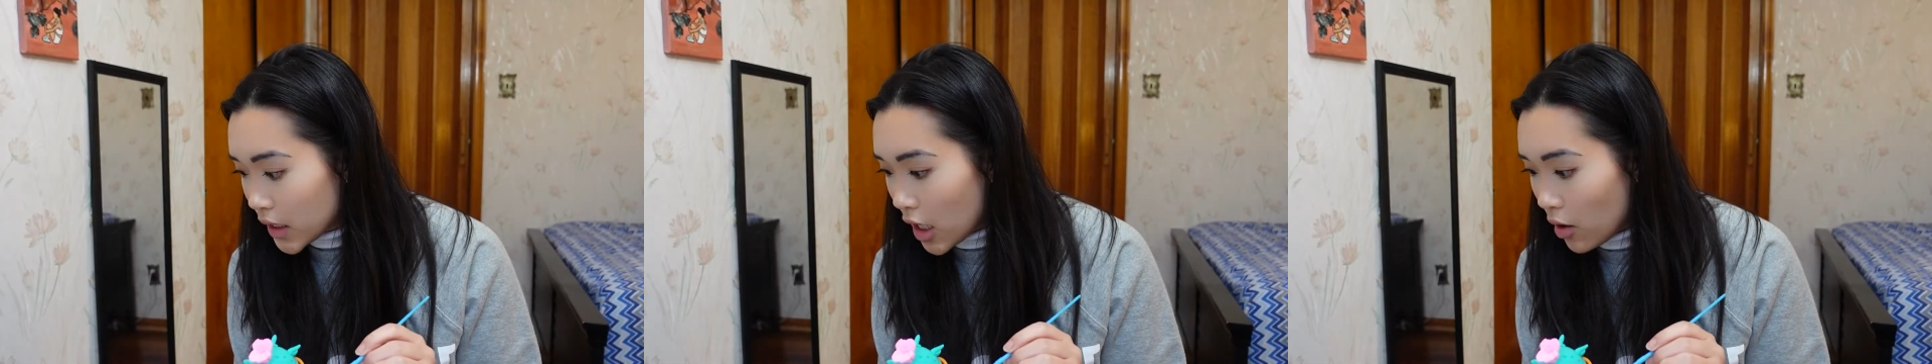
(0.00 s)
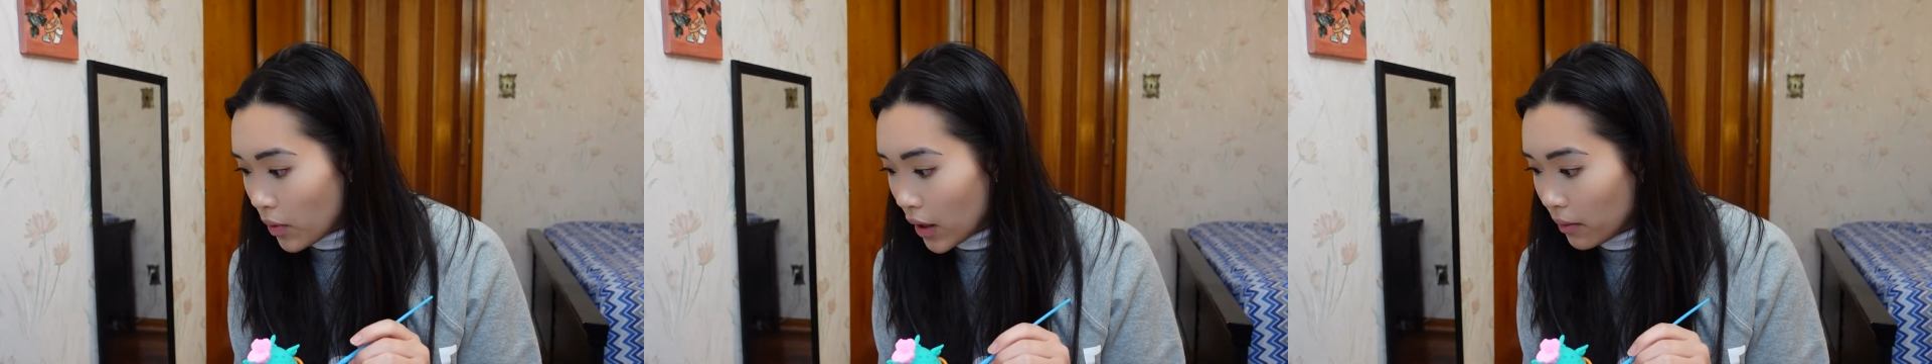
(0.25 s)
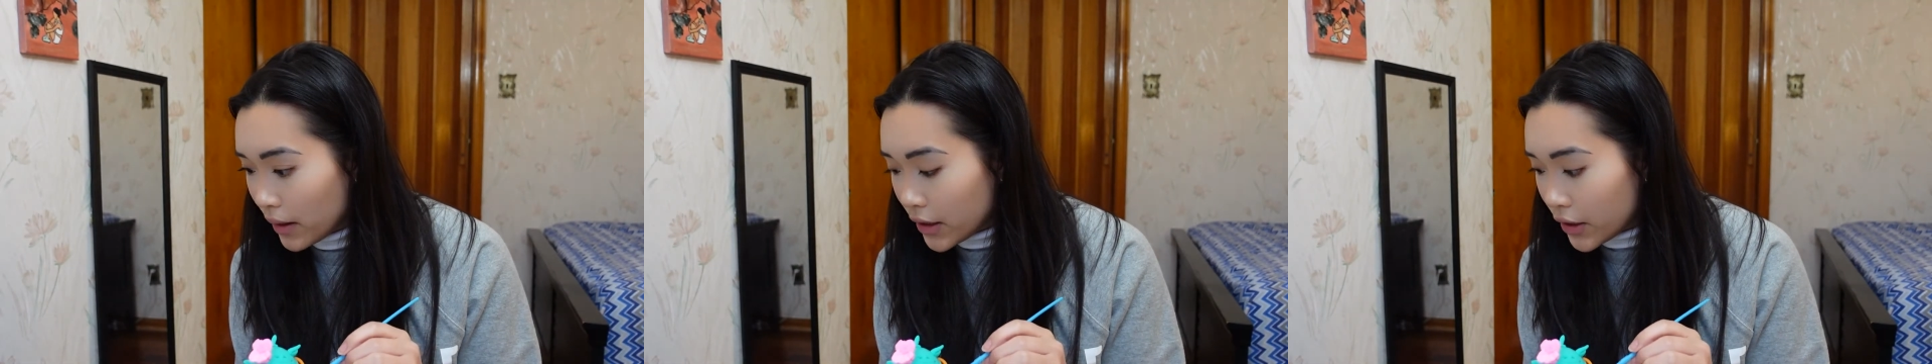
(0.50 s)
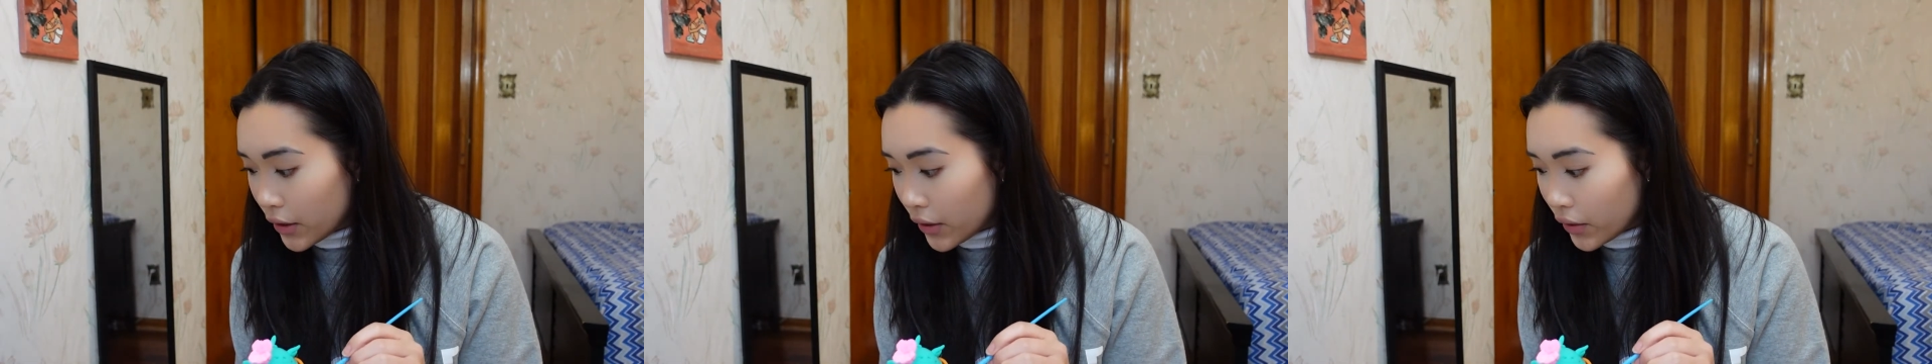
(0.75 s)
I'll probably
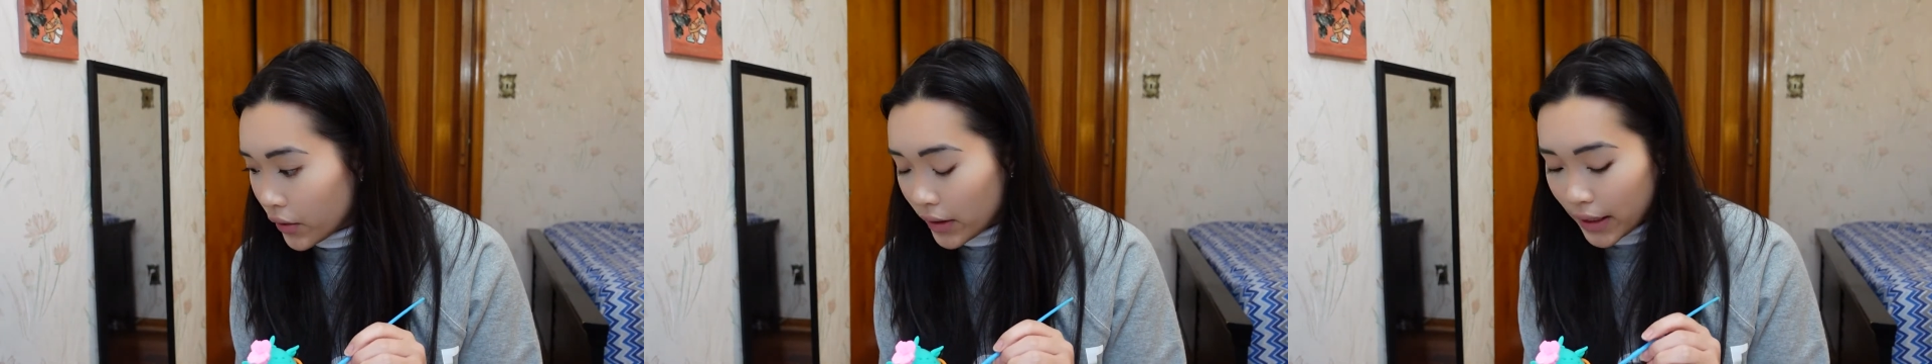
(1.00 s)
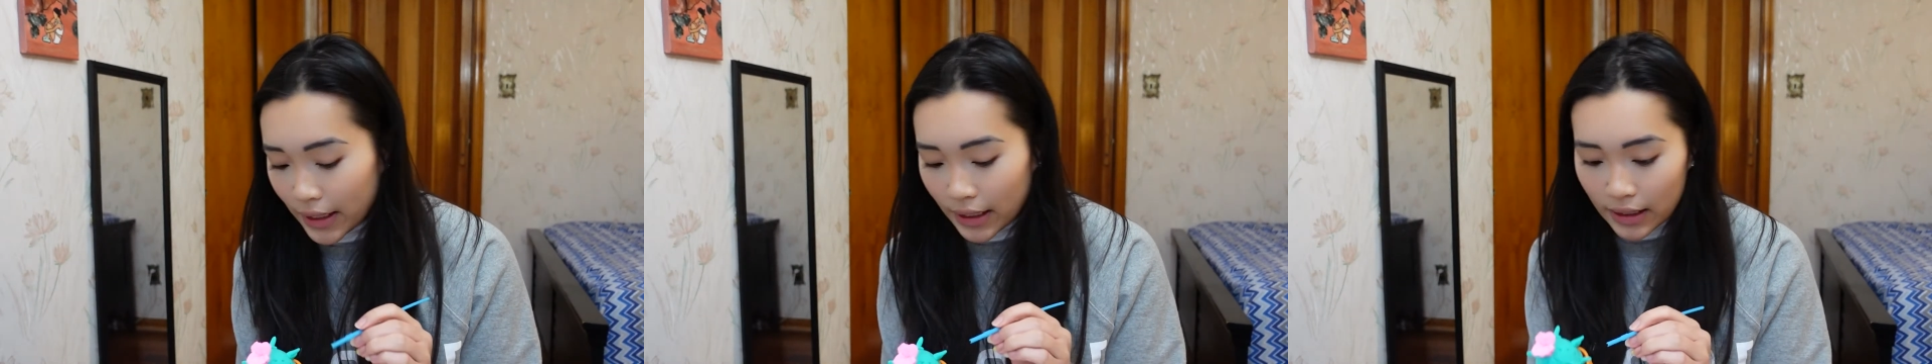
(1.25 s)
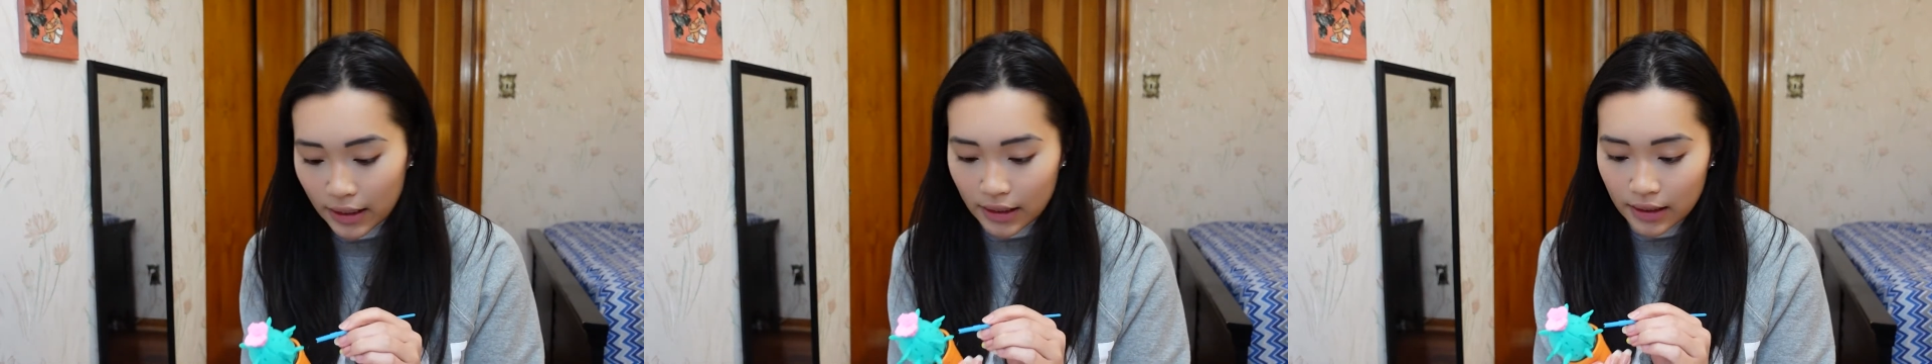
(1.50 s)
do like